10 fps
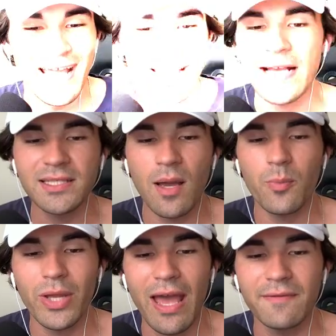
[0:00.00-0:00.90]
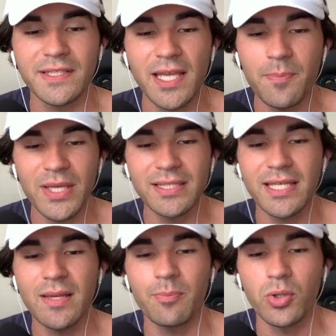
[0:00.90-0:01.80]
Next up, we have
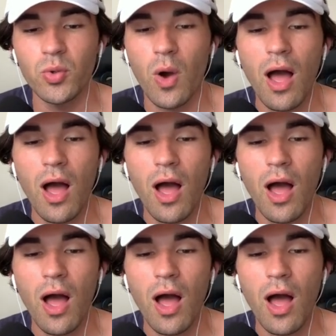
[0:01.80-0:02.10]
CPT Blue